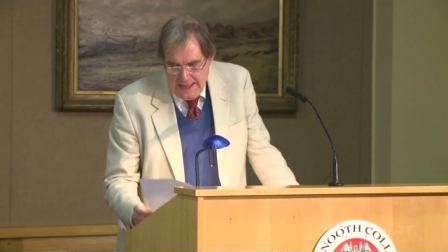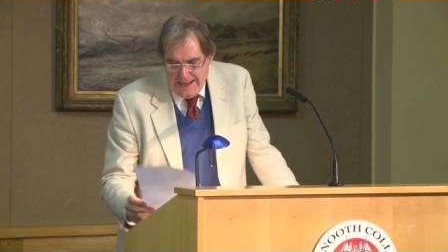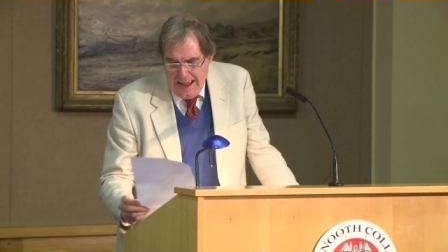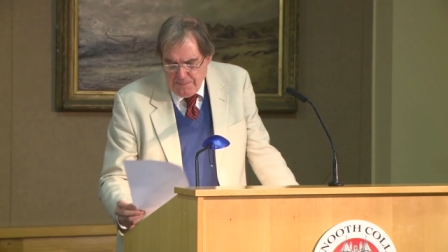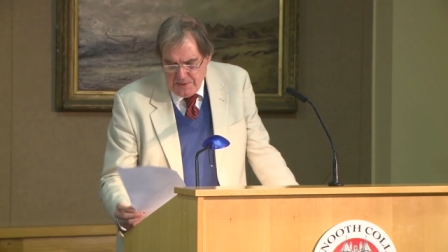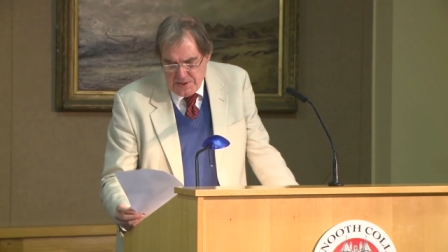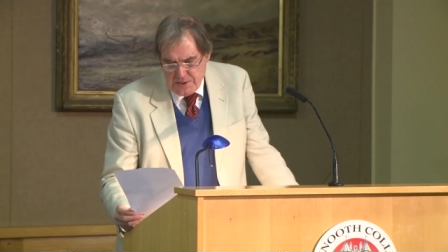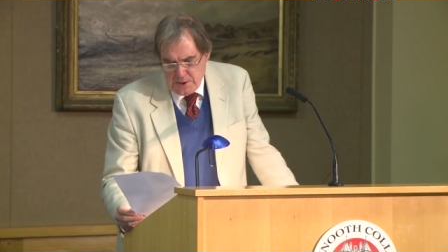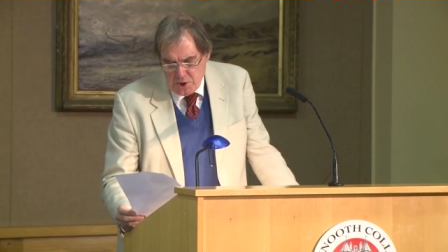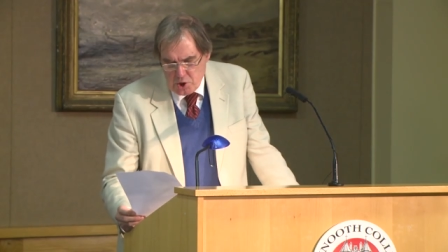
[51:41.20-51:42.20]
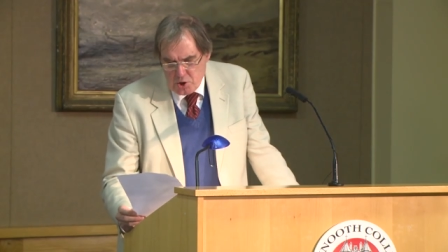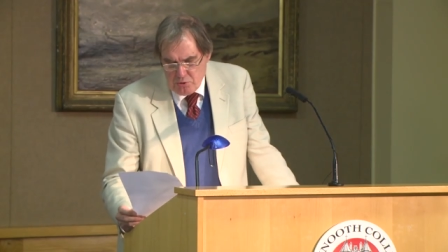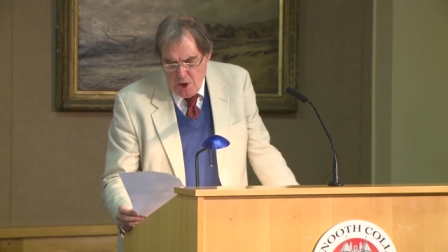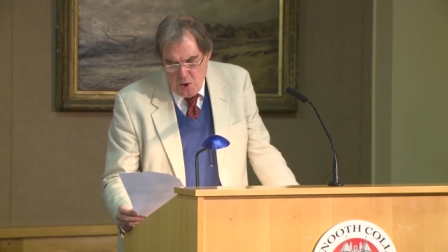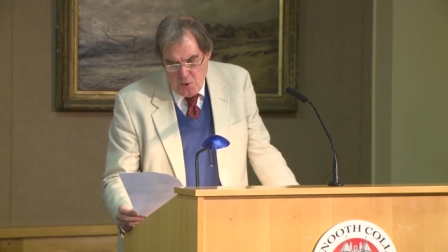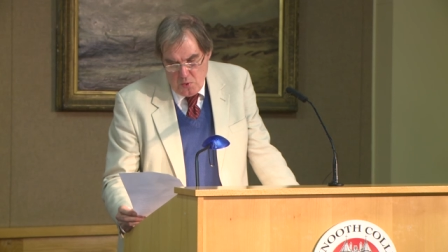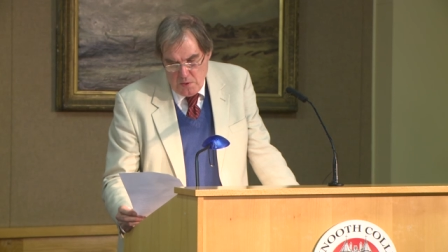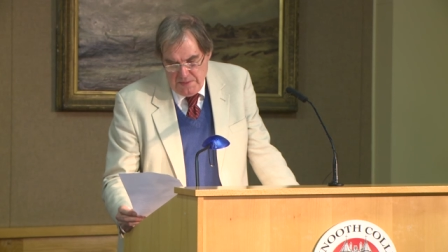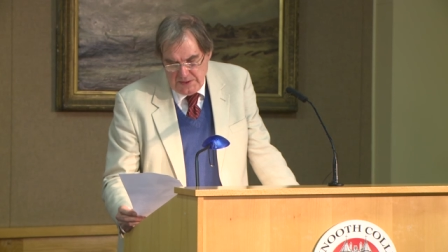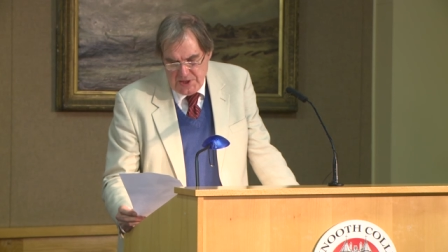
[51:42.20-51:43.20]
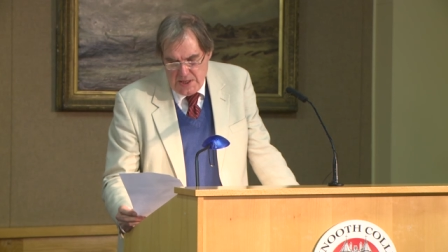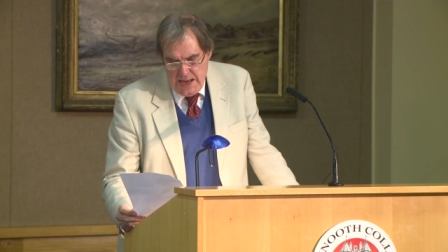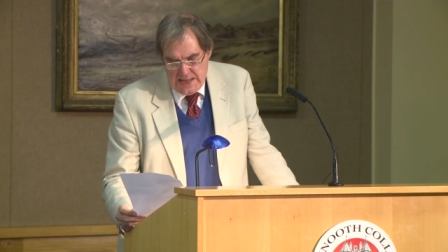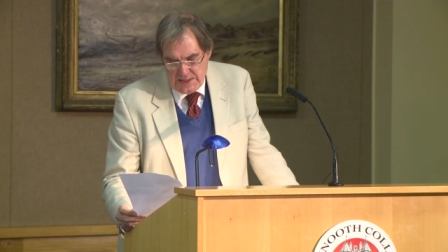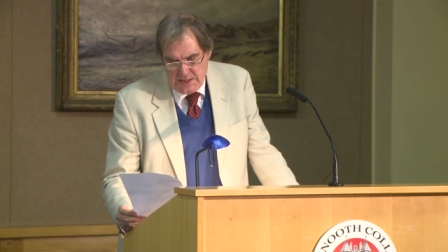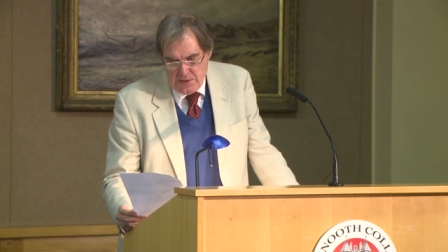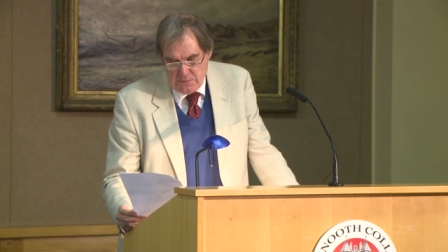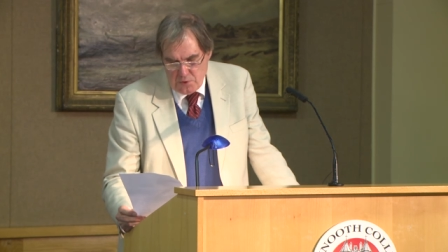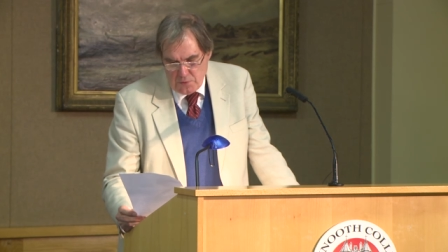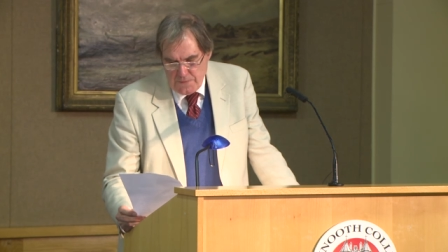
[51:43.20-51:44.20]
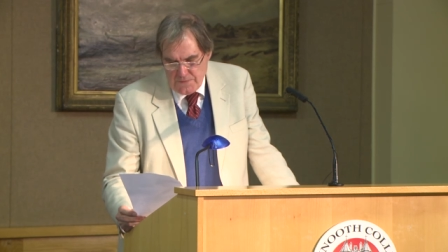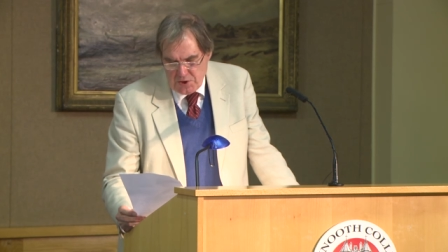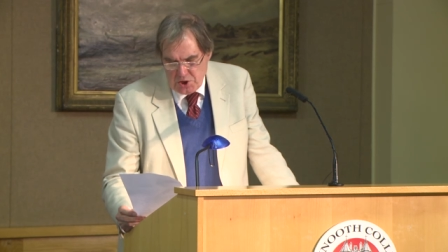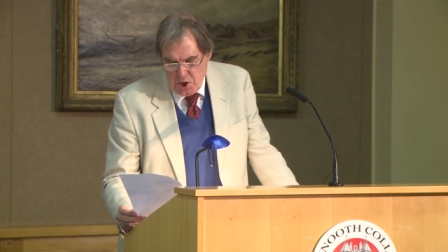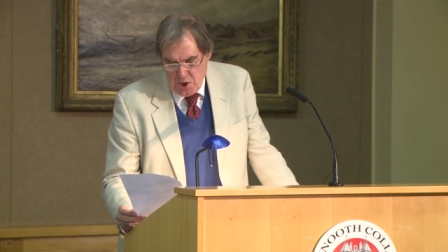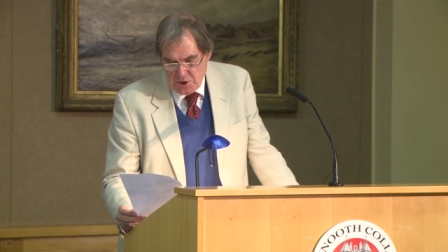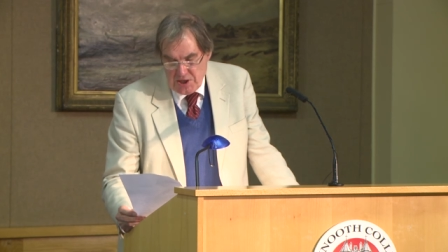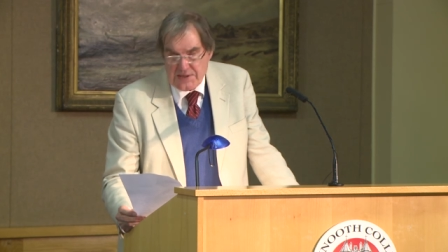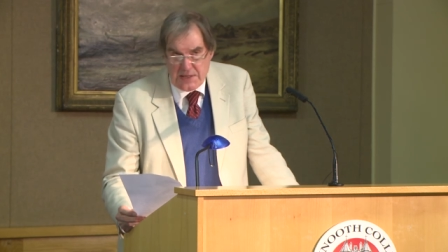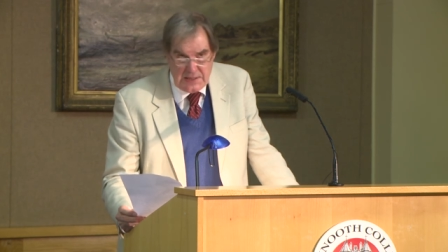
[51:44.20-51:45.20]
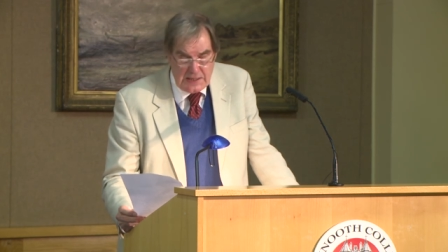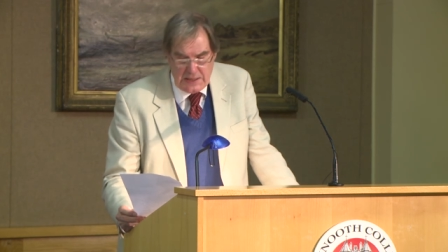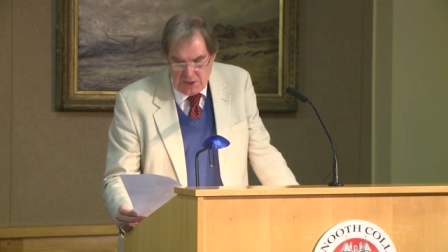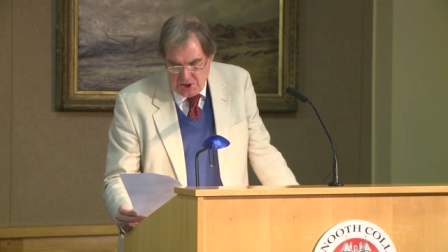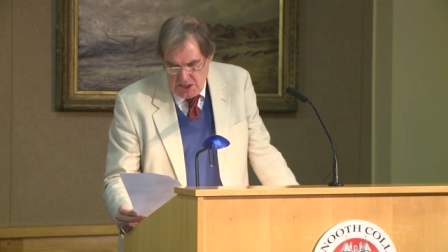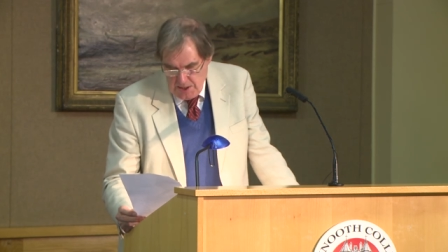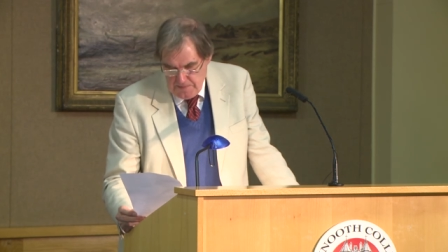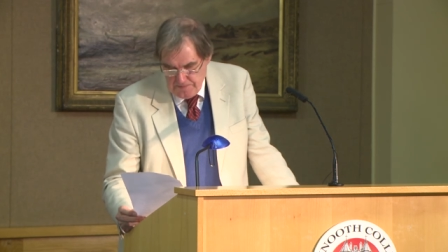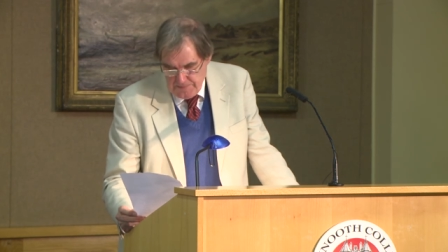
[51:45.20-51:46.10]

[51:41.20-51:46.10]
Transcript: It happened that a crow built a nest in the roof of the church, as it did each year.